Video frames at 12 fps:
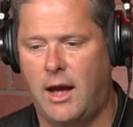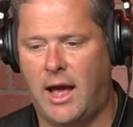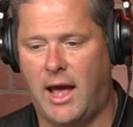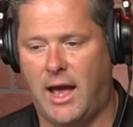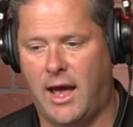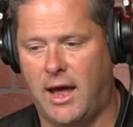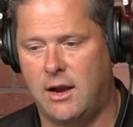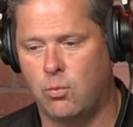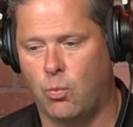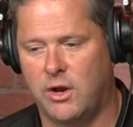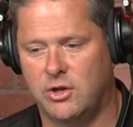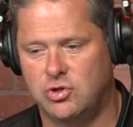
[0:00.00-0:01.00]

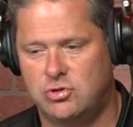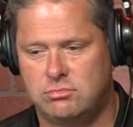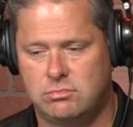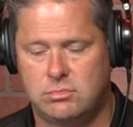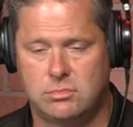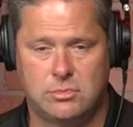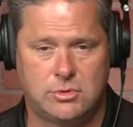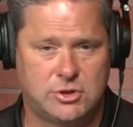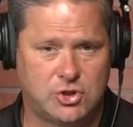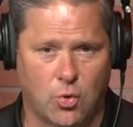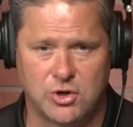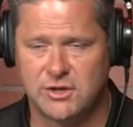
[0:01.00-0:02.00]
And when
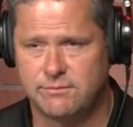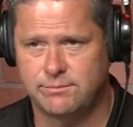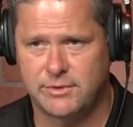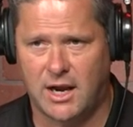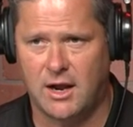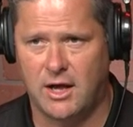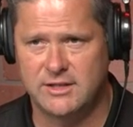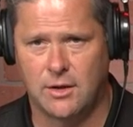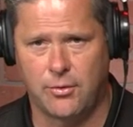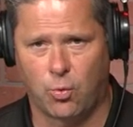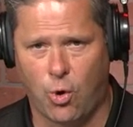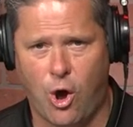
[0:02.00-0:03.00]
Georgia kind of is
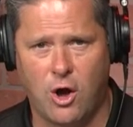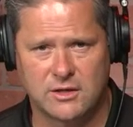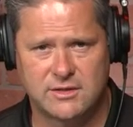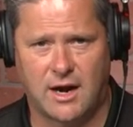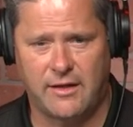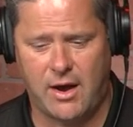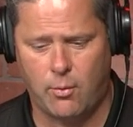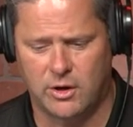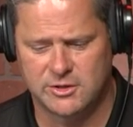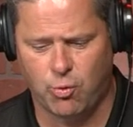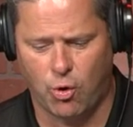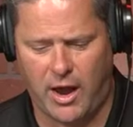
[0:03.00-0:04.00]
on the wrong side of that, when a
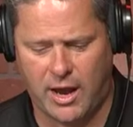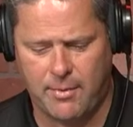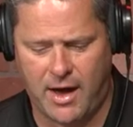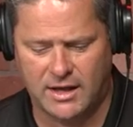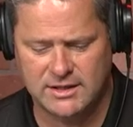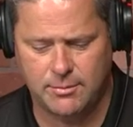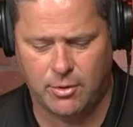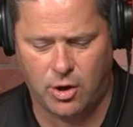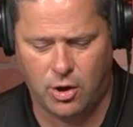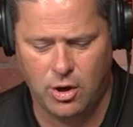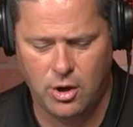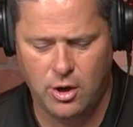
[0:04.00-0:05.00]
sport like
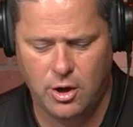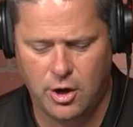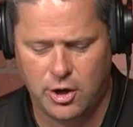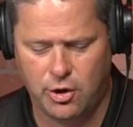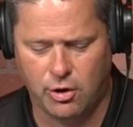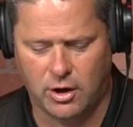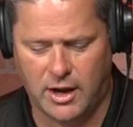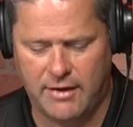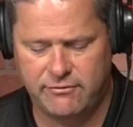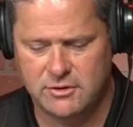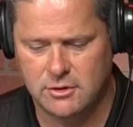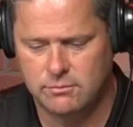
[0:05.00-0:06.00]
basketball, you're
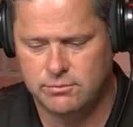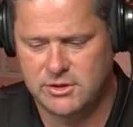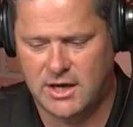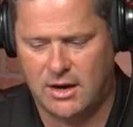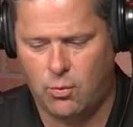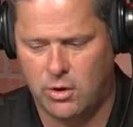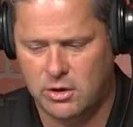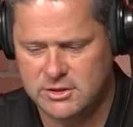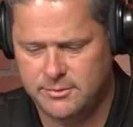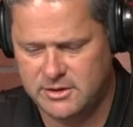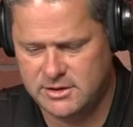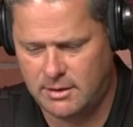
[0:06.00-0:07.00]
left to, to kind of wonder
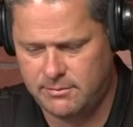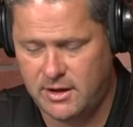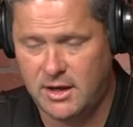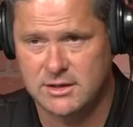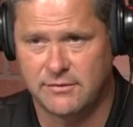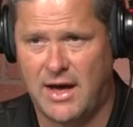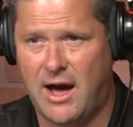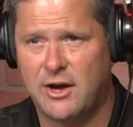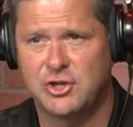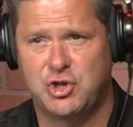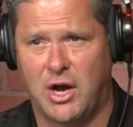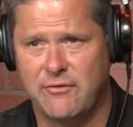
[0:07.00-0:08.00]
some of the same things of how
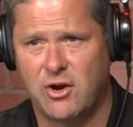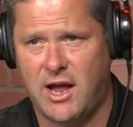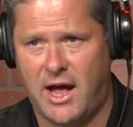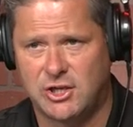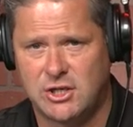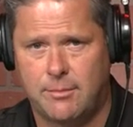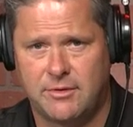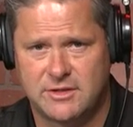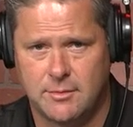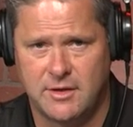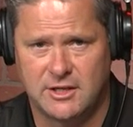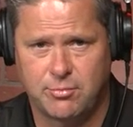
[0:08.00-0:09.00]
could you ever catch up to
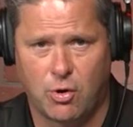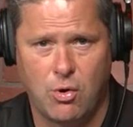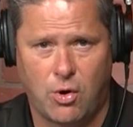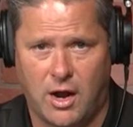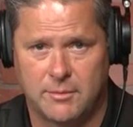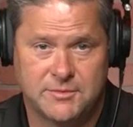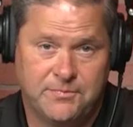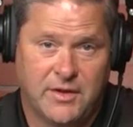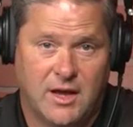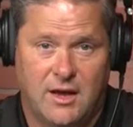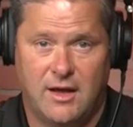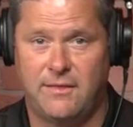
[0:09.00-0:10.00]
some of these programs
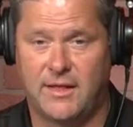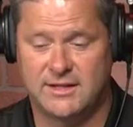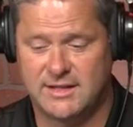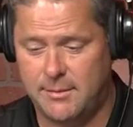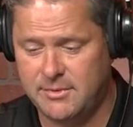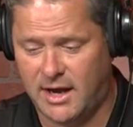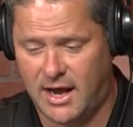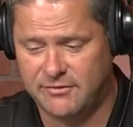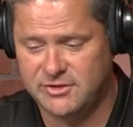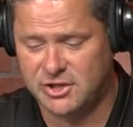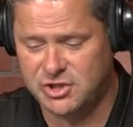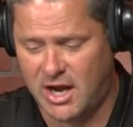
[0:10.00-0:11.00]
that seem to have
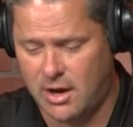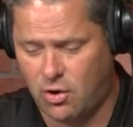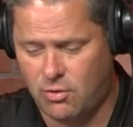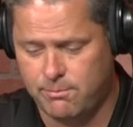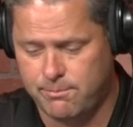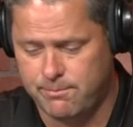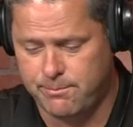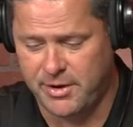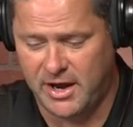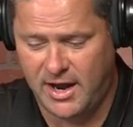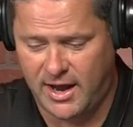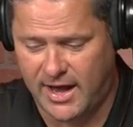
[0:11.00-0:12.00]
such a
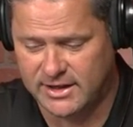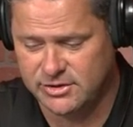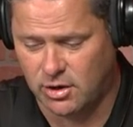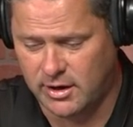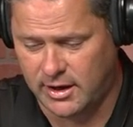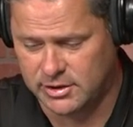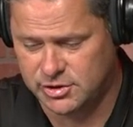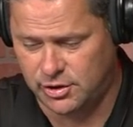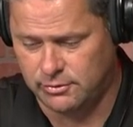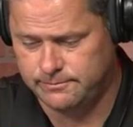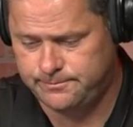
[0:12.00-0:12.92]
big head start against you.